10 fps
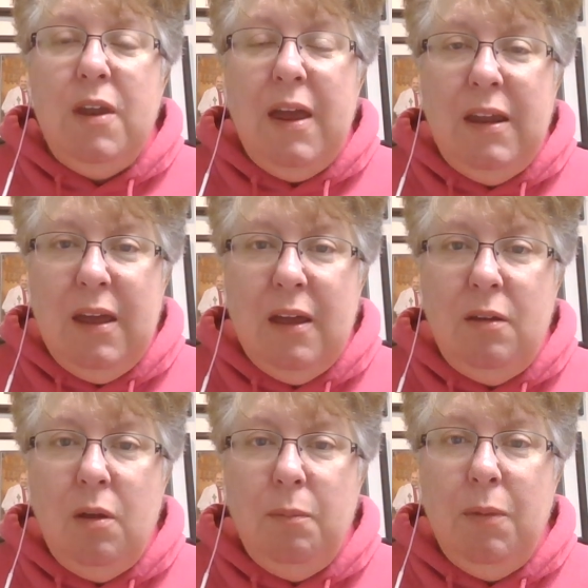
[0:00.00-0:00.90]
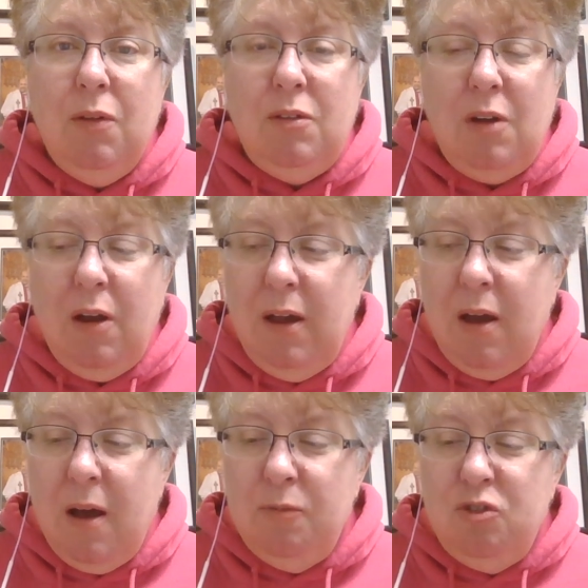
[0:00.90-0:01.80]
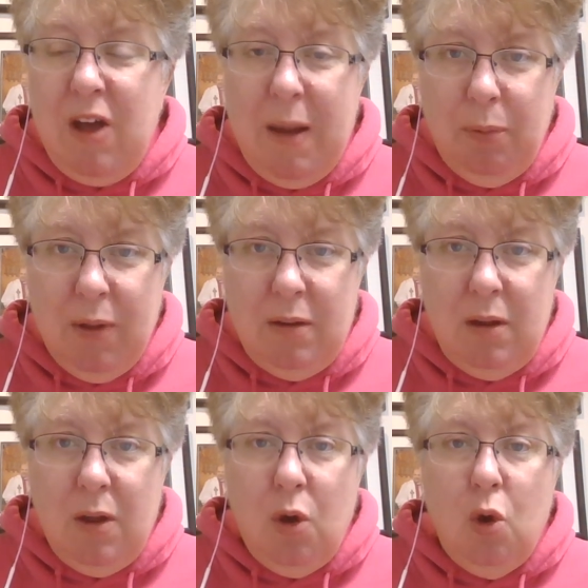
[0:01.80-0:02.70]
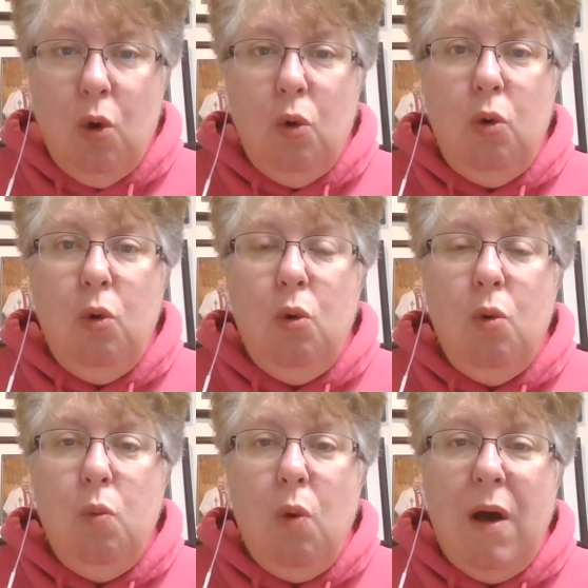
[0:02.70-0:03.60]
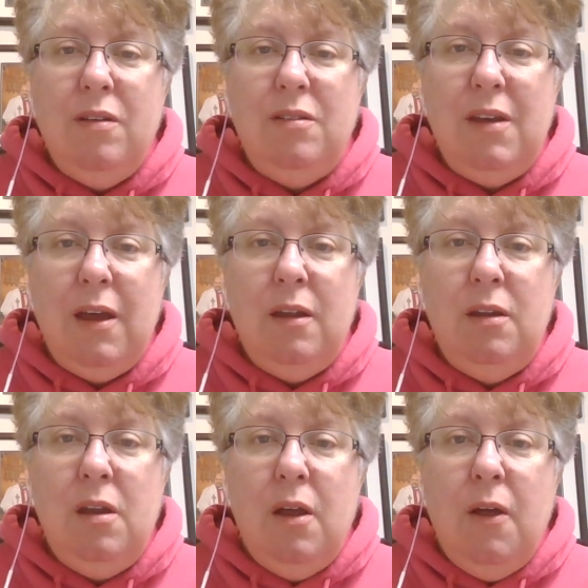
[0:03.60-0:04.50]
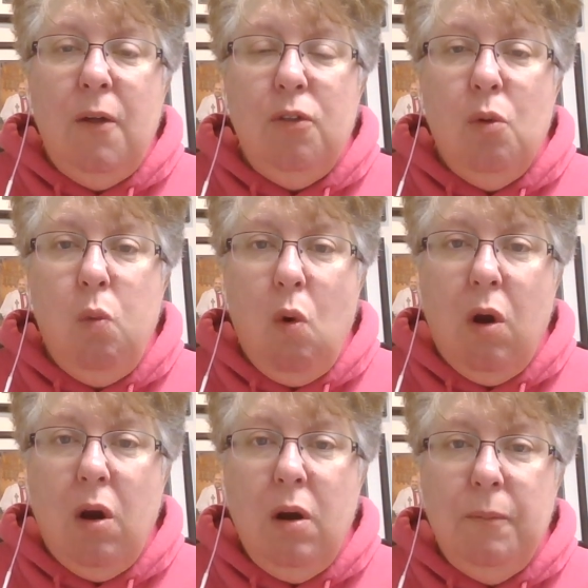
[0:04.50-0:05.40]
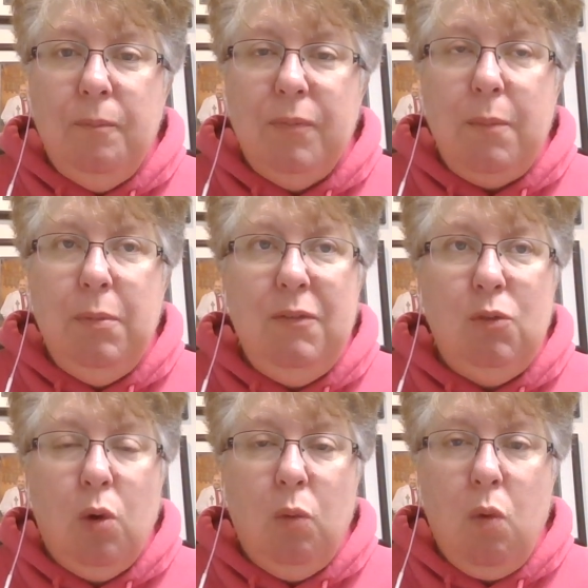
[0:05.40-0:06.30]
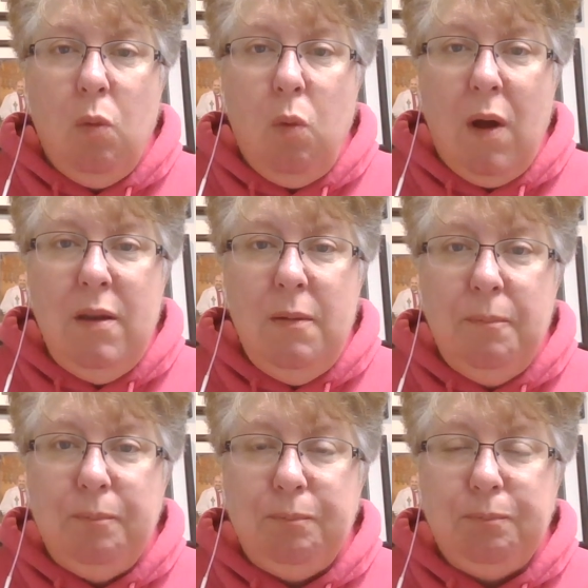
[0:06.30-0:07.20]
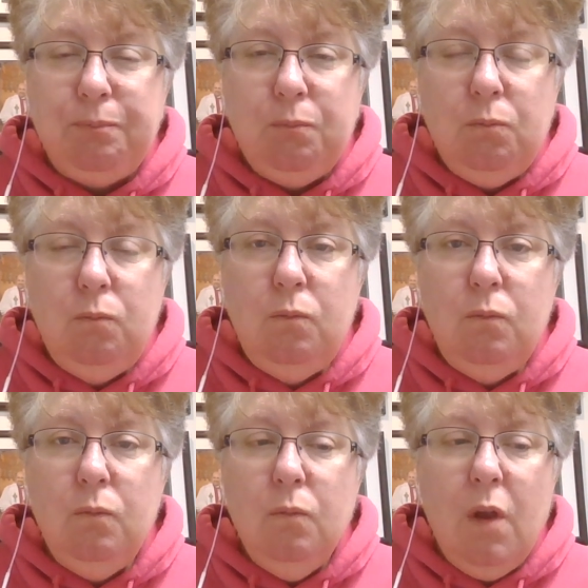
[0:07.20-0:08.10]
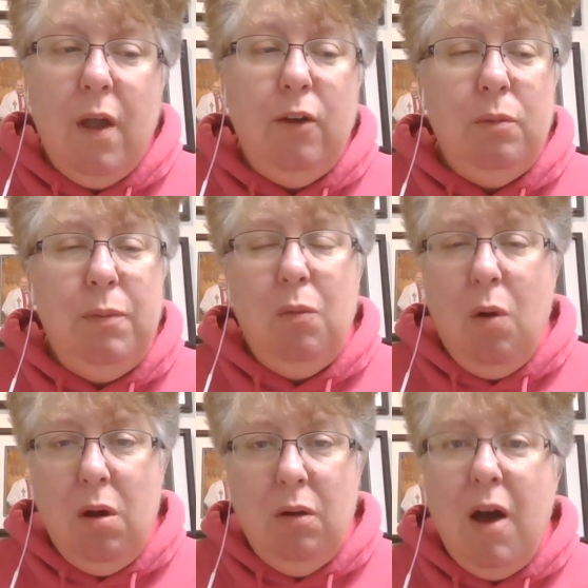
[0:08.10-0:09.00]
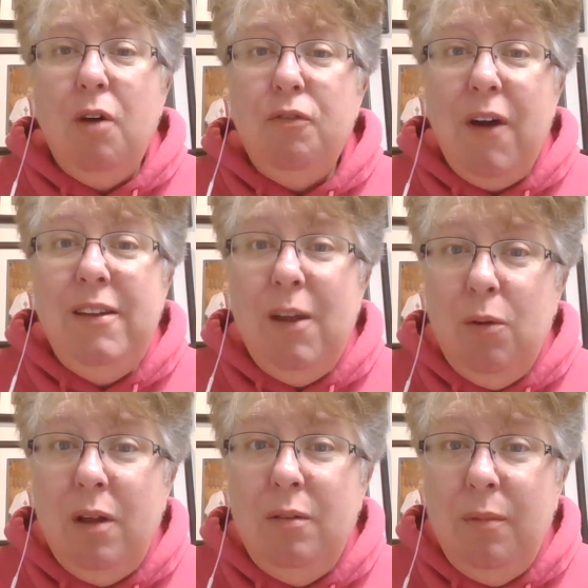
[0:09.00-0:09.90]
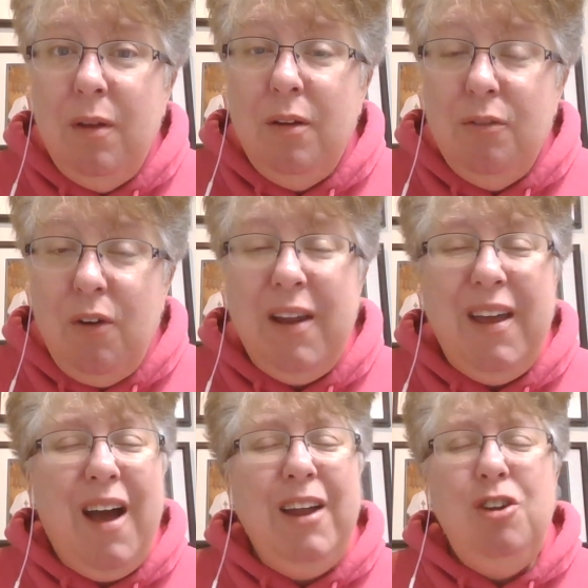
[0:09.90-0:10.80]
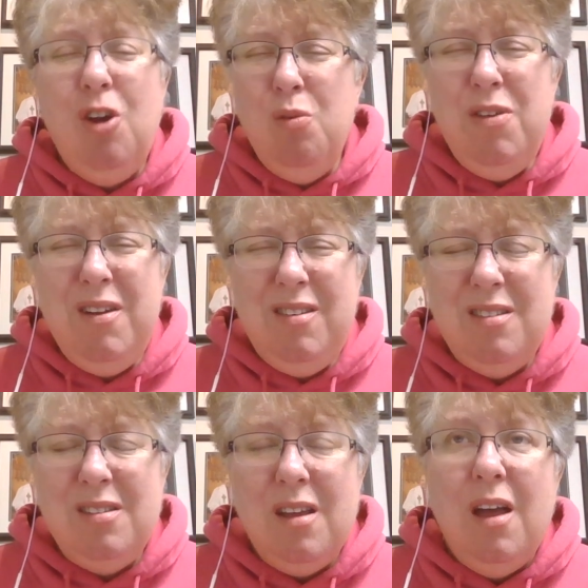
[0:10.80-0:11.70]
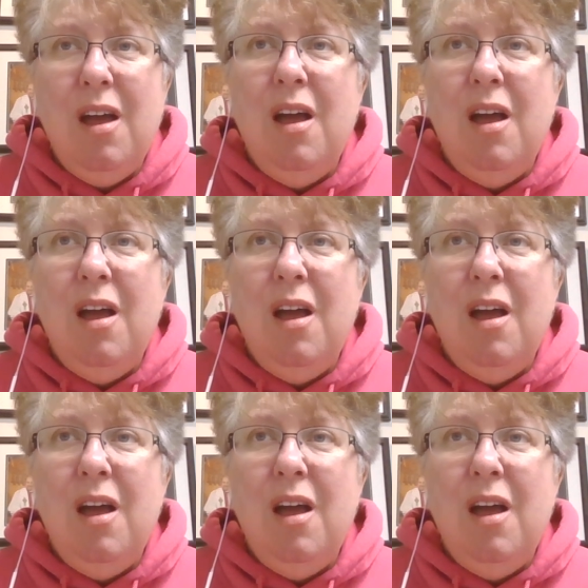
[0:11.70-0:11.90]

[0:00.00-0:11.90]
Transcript: Canadian military chaplain who was in the war. I believe it was World War One. I could be wrong. I'll find out on Friday. I know this